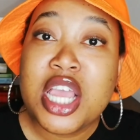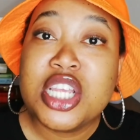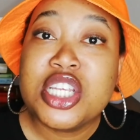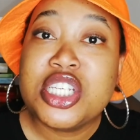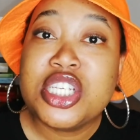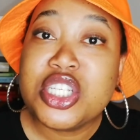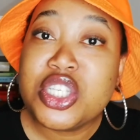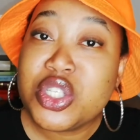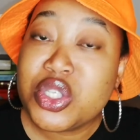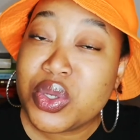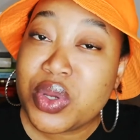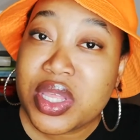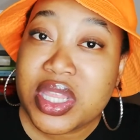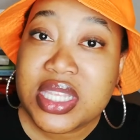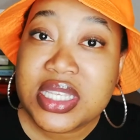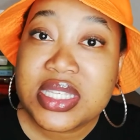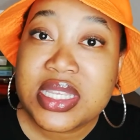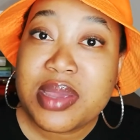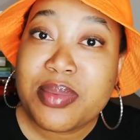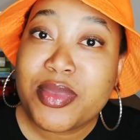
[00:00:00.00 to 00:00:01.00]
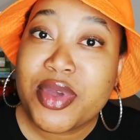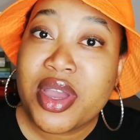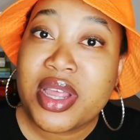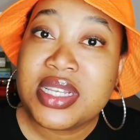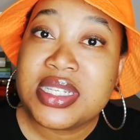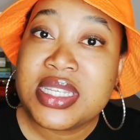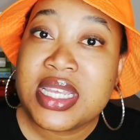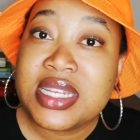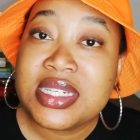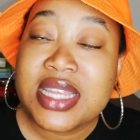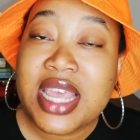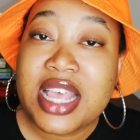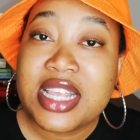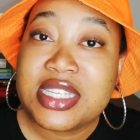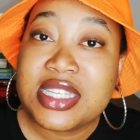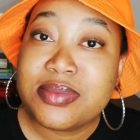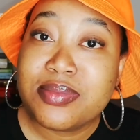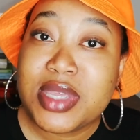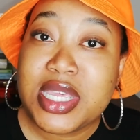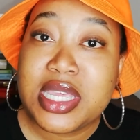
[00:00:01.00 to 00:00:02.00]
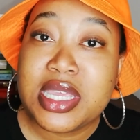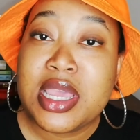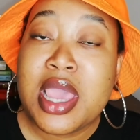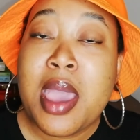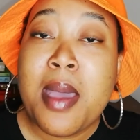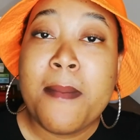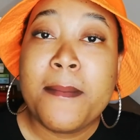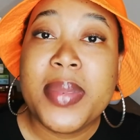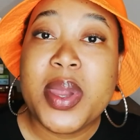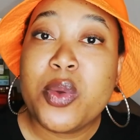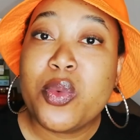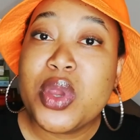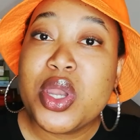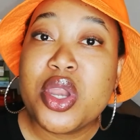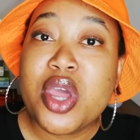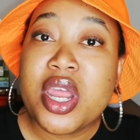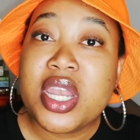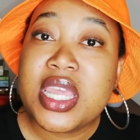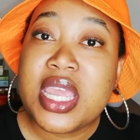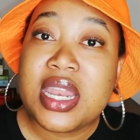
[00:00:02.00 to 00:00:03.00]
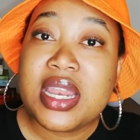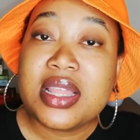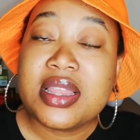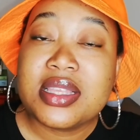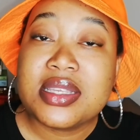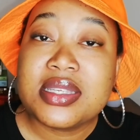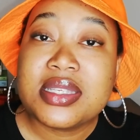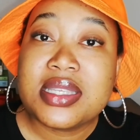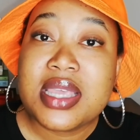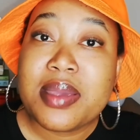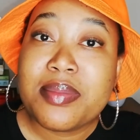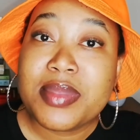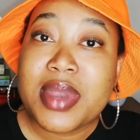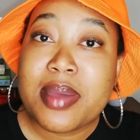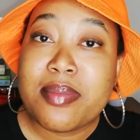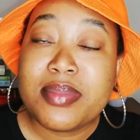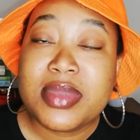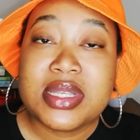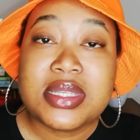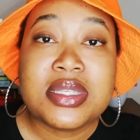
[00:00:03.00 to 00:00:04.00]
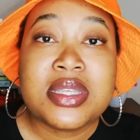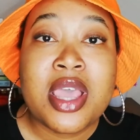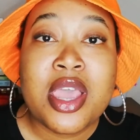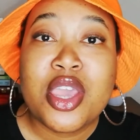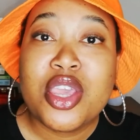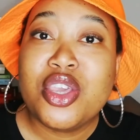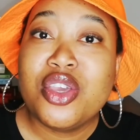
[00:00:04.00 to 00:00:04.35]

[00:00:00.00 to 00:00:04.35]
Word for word: she's doing the same content as me, but we're not getting the same numbers.